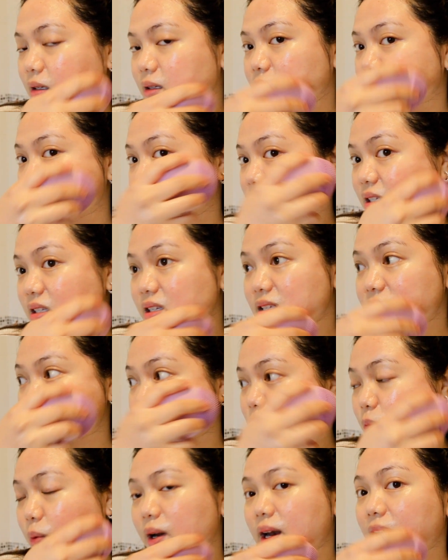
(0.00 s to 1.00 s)
Now this
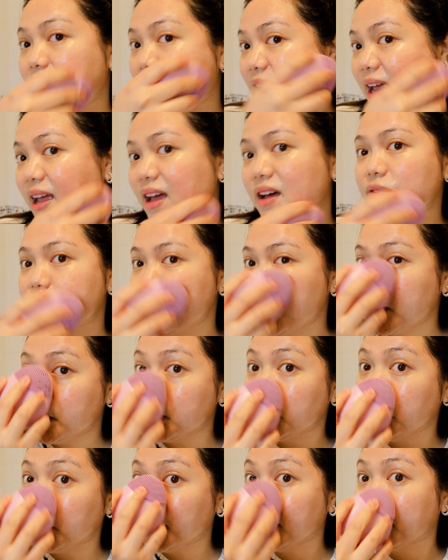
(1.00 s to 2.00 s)
is what I have been
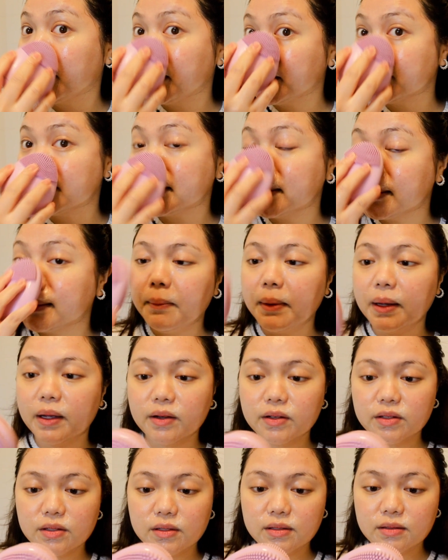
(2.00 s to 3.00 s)
doing, guys,
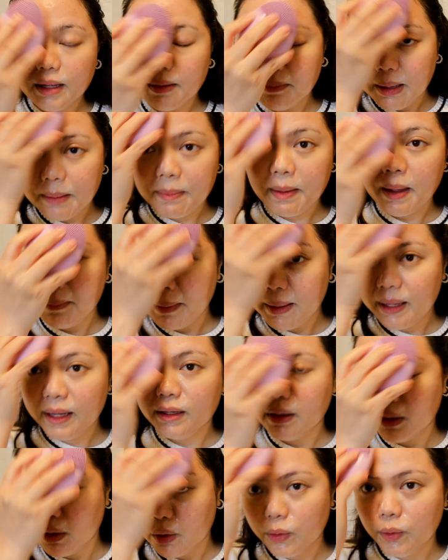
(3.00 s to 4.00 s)
because my
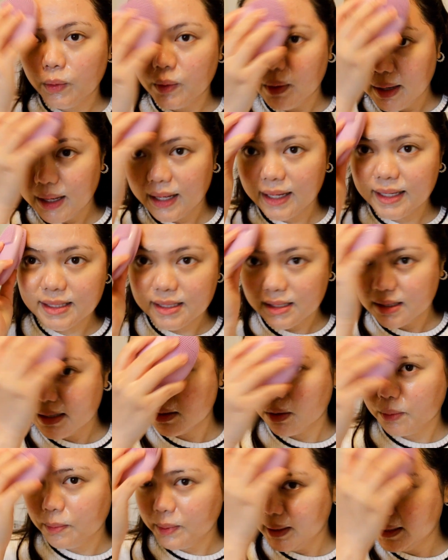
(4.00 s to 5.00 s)
Peppy & Co. has
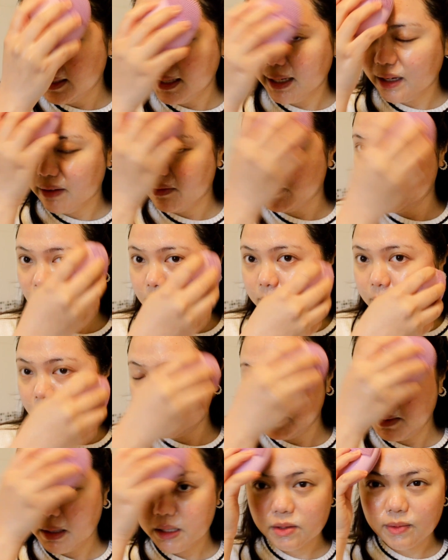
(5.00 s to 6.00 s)
completely given up
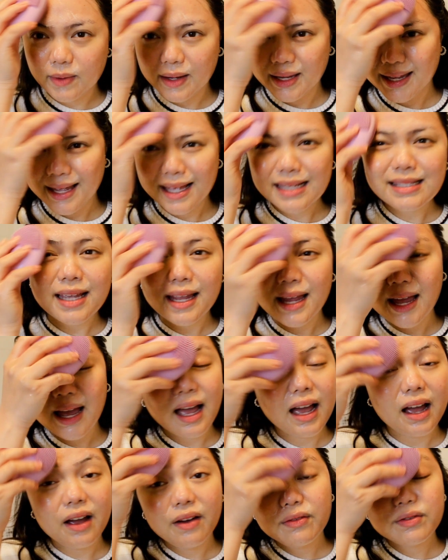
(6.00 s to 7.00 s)
on me, so I guess I
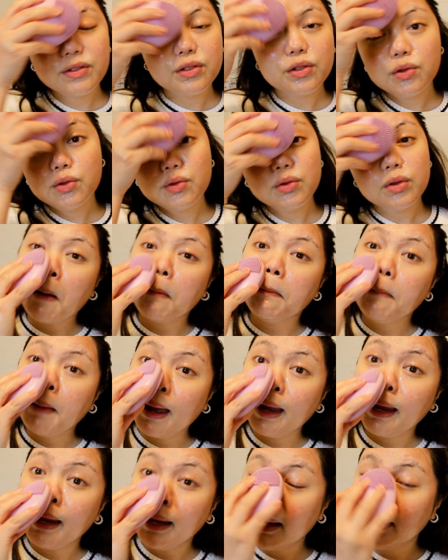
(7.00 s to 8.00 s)
have to
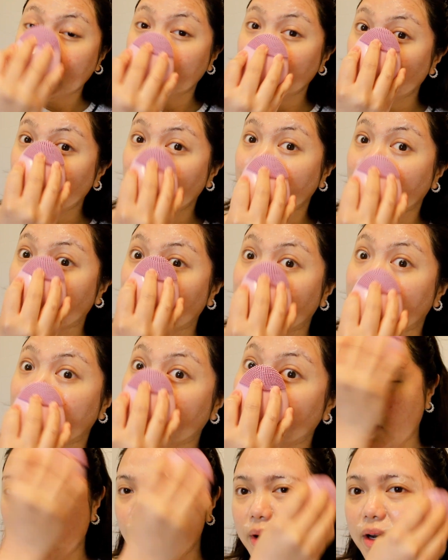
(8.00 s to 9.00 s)
buy a new one.
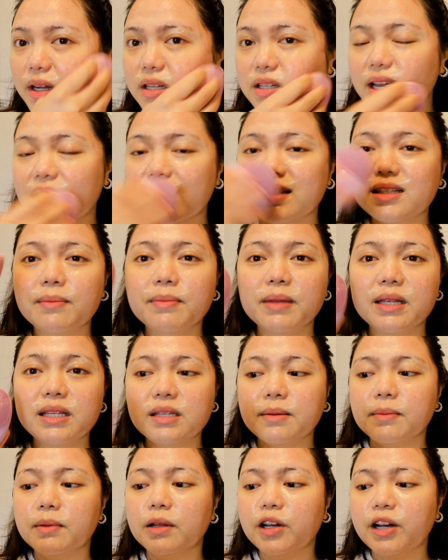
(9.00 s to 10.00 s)
I wanted to get something
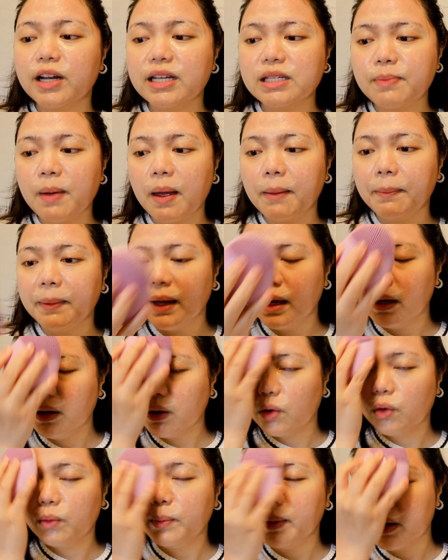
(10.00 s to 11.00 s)
similar as Peppy &
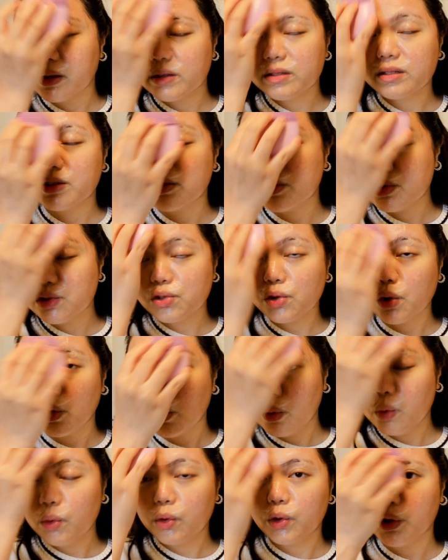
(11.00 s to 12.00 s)
Co. because it's
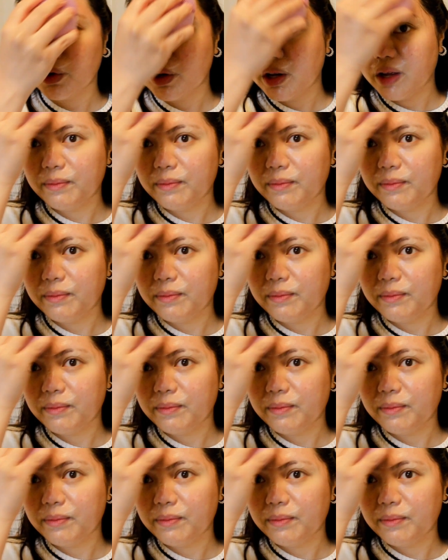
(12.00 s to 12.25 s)
so good.